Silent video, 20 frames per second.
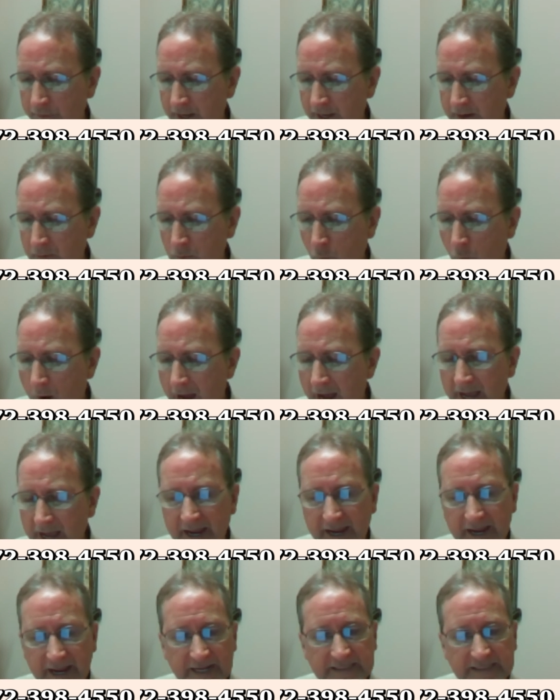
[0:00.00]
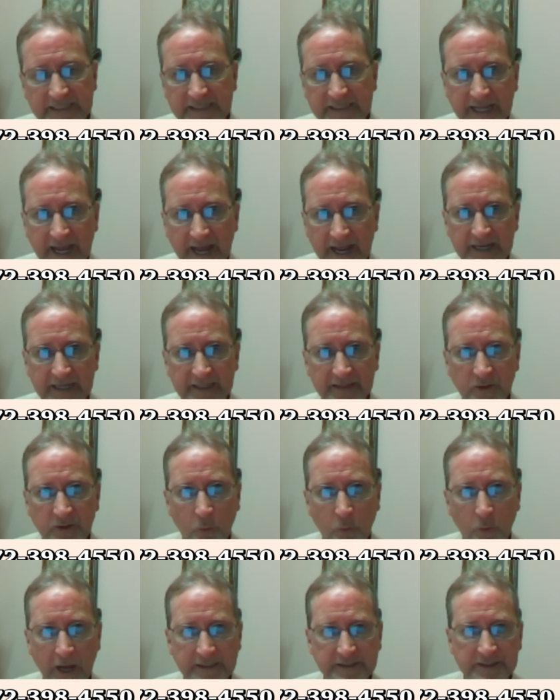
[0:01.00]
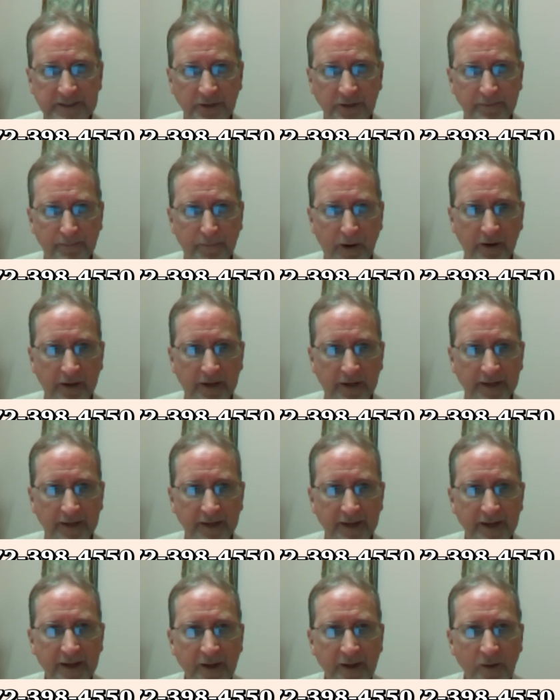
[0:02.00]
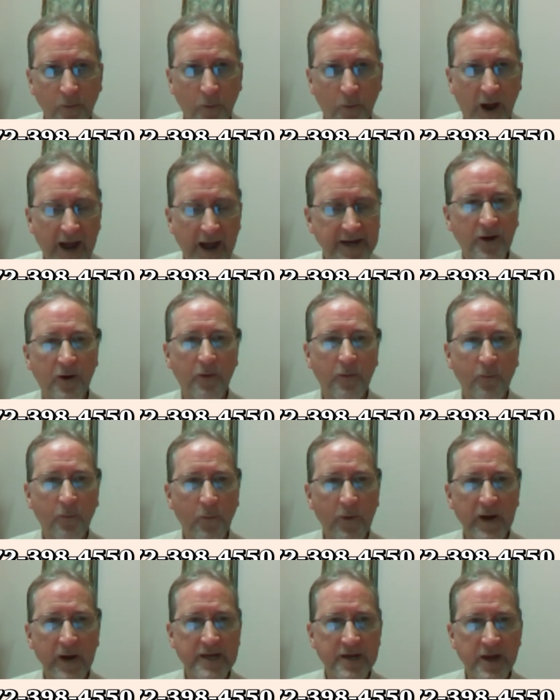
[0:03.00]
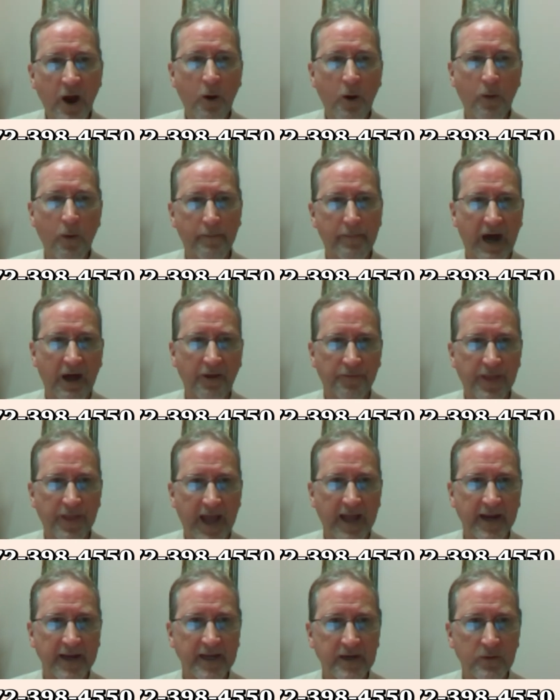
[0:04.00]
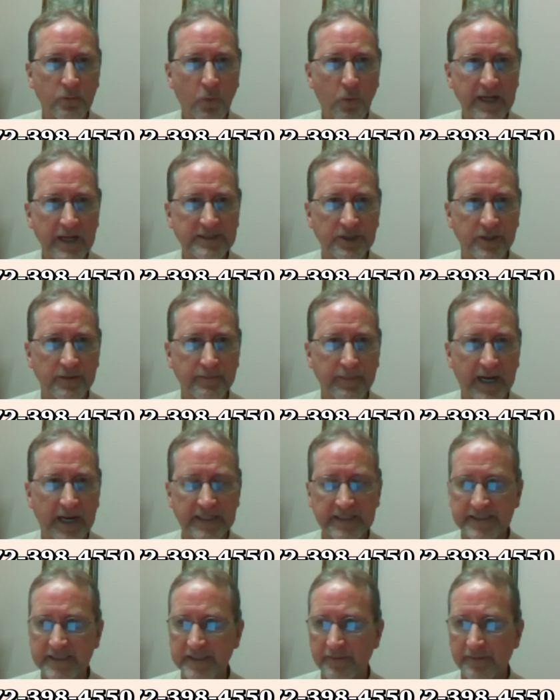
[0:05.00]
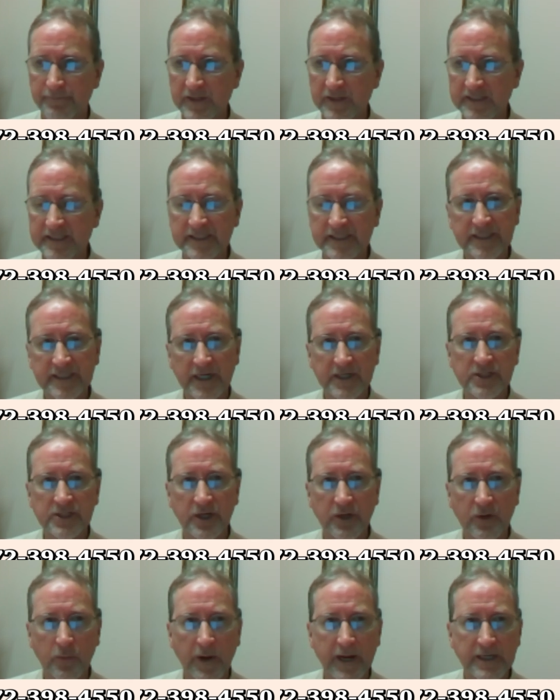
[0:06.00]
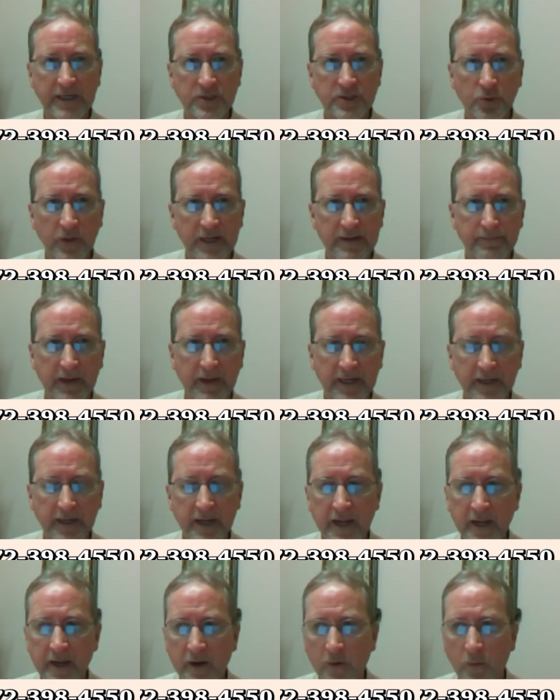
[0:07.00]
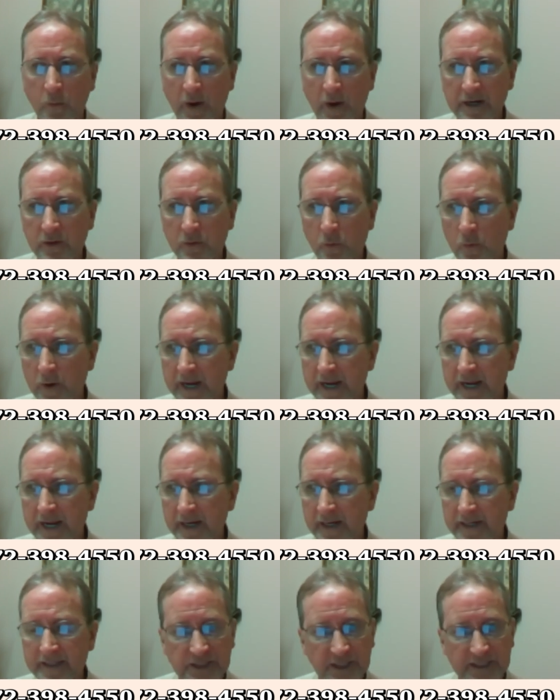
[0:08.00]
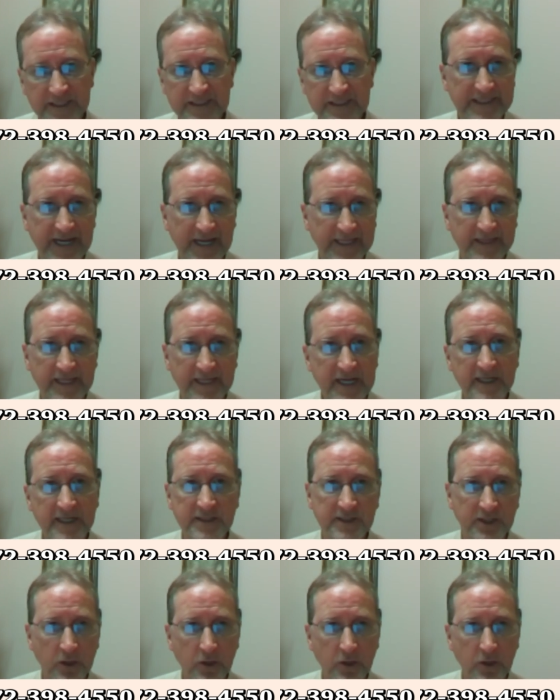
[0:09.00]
then why hasn't that hit the Western market? Why don't we know about that in Western medicine? If this is such a great treatment, why don't we just get these